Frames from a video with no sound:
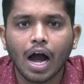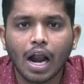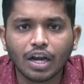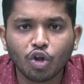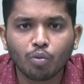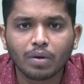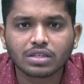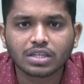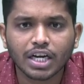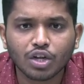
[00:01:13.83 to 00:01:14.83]
and you
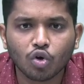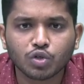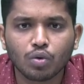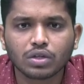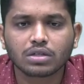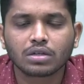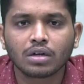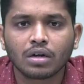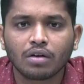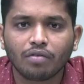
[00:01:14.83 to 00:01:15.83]
must read those books
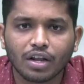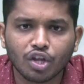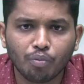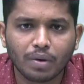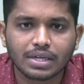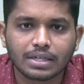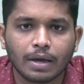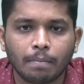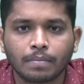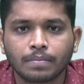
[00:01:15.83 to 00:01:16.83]
for the UPS
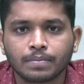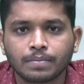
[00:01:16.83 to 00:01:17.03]
exam.